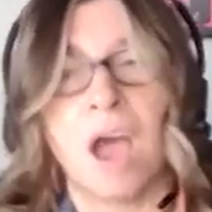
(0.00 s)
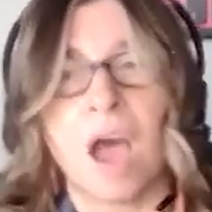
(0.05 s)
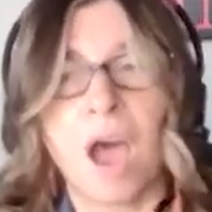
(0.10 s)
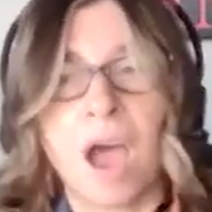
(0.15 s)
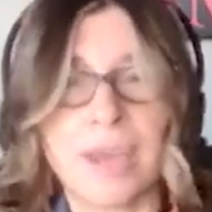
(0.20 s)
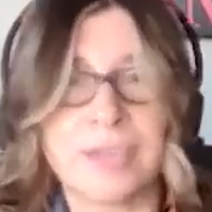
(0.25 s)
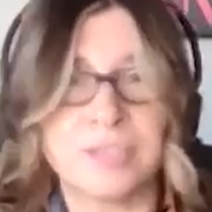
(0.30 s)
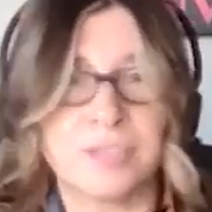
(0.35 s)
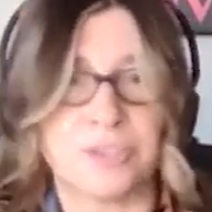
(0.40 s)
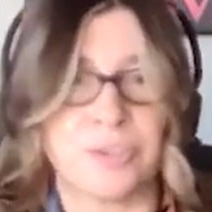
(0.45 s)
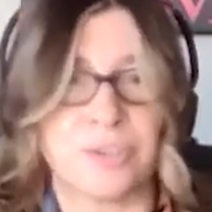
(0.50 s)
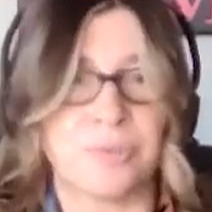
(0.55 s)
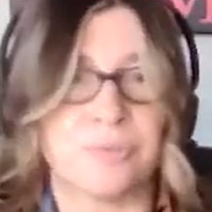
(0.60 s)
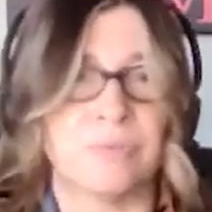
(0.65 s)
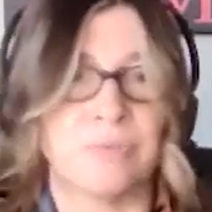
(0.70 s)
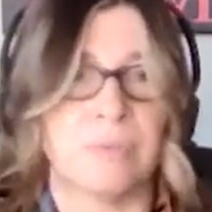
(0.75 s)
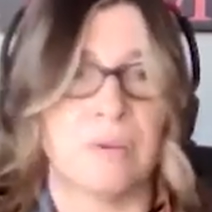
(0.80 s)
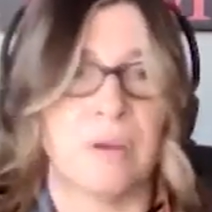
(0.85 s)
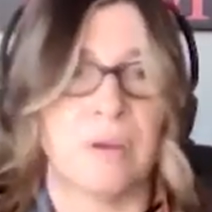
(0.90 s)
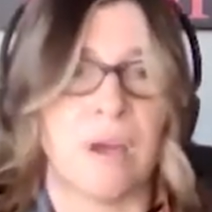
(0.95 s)
I do.
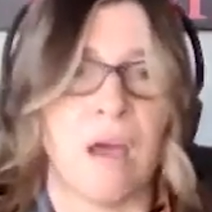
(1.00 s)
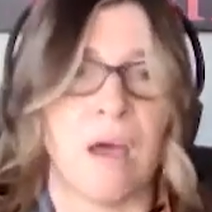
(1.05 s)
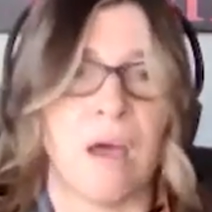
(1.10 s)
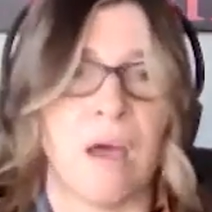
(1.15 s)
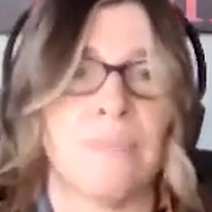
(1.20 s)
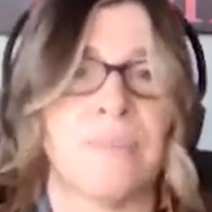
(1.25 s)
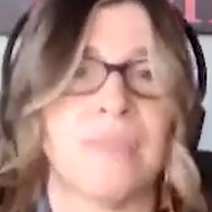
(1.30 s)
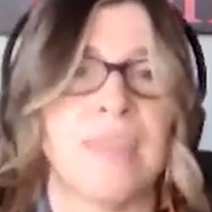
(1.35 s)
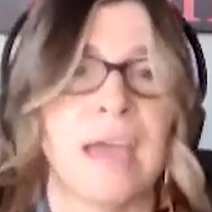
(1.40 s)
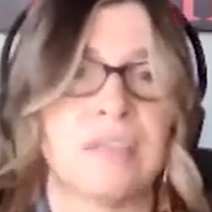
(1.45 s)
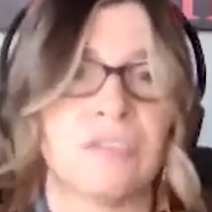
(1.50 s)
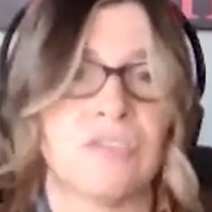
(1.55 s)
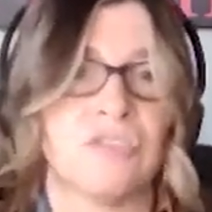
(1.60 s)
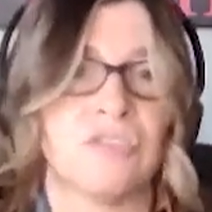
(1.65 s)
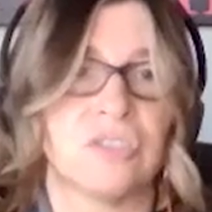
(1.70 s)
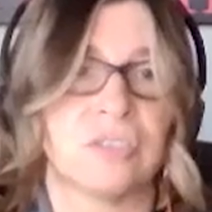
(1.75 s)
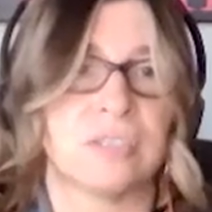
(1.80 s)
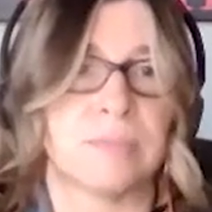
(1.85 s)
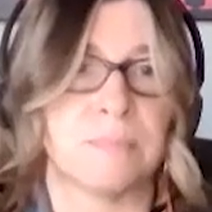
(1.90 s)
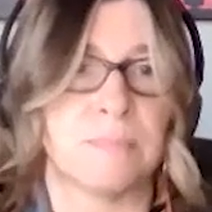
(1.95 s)
That's
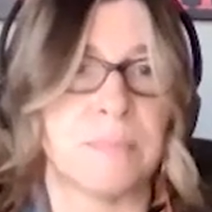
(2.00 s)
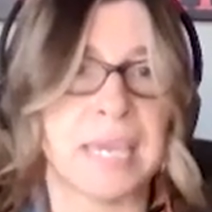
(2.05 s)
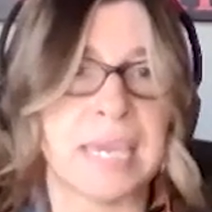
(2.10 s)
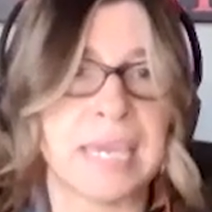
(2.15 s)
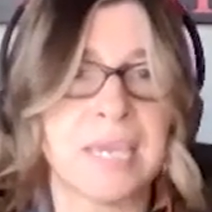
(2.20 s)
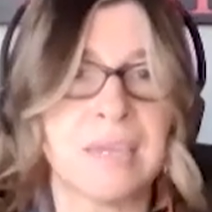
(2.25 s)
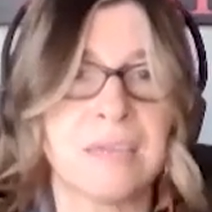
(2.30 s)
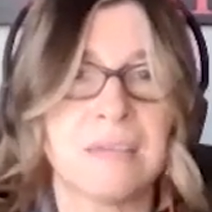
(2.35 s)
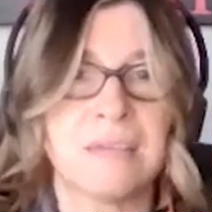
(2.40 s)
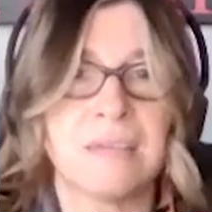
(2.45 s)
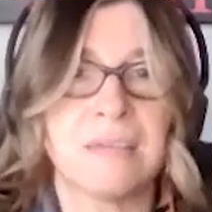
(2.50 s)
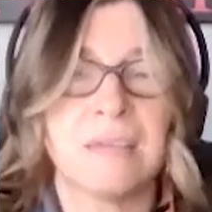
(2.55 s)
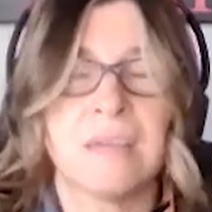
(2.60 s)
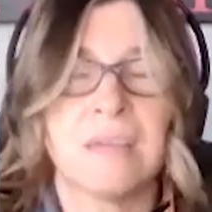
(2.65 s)
just me,